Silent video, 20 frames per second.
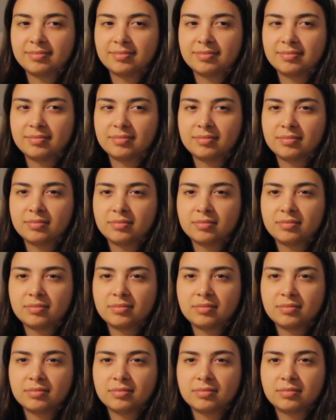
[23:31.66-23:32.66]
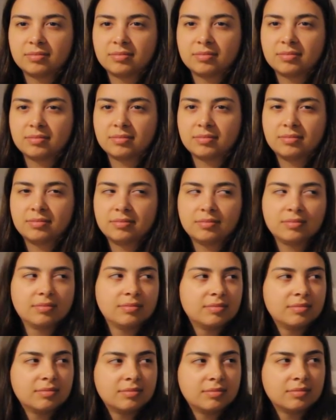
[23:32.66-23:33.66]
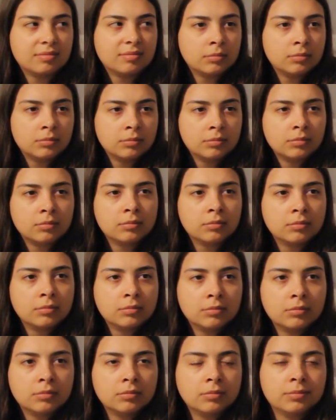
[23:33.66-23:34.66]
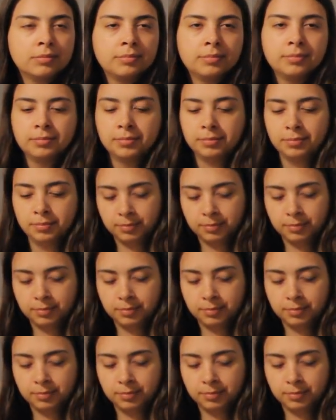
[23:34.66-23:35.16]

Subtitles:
[no speech]